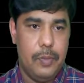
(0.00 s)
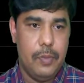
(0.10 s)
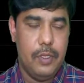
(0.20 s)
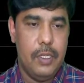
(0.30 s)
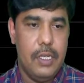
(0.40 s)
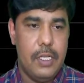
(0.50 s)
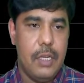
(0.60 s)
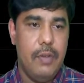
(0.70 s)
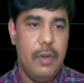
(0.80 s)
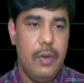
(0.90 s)
Just I
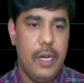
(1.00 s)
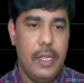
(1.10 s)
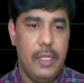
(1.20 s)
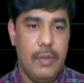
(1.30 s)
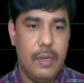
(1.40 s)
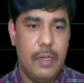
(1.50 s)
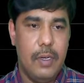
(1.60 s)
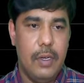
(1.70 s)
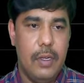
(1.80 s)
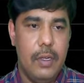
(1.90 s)
will rotate this one.
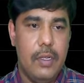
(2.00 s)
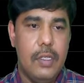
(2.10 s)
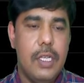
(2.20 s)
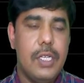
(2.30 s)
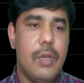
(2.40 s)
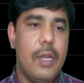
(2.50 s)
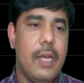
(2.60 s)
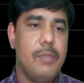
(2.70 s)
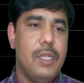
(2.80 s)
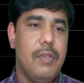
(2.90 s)
Just you can
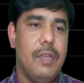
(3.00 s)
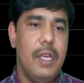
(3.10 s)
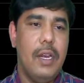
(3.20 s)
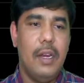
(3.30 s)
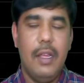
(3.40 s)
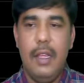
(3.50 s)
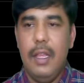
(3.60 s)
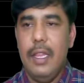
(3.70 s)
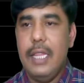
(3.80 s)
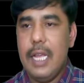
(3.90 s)
observe here.
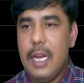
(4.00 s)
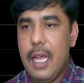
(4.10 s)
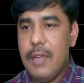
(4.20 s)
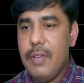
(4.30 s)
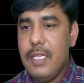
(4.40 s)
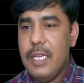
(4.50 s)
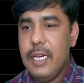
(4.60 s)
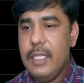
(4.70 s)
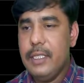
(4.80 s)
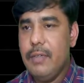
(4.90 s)
The clockwise
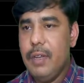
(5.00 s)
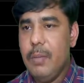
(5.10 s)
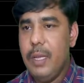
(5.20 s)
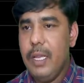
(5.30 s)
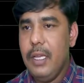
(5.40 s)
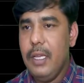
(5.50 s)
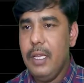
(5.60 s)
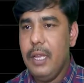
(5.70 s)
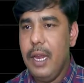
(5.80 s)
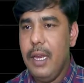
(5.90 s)
direction will be
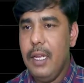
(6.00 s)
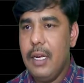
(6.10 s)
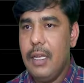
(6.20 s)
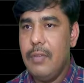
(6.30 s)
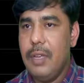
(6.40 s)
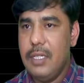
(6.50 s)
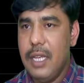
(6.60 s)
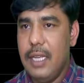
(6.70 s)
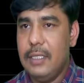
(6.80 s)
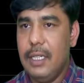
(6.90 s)
anti-clockwise
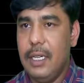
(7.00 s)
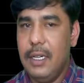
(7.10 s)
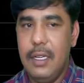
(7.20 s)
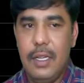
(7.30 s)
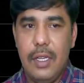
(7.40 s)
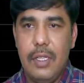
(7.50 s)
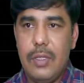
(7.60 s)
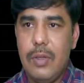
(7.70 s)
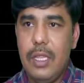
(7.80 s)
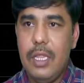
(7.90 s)
direction. So
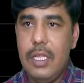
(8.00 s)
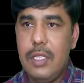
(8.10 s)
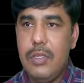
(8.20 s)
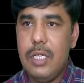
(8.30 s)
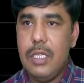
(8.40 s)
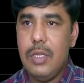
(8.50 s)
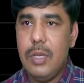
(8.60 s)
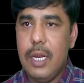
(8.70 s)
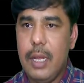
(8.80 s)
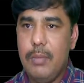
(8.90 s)
in this, just you
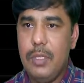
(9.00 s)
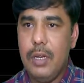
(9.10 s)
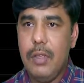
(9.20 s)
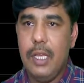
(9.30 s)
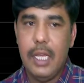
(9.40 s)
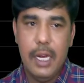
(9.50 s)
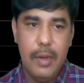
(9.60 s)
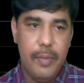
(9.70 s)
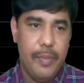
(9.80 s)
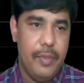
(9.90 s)
can observe here.
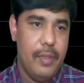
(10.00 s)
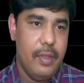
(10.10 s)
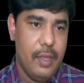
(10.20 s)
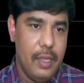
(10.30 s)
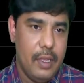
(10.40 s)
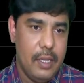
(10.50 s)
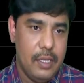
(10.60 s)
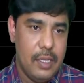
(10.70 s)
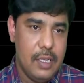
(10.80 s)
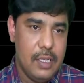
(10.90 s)
This
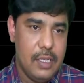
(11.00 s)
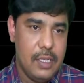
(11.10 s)
is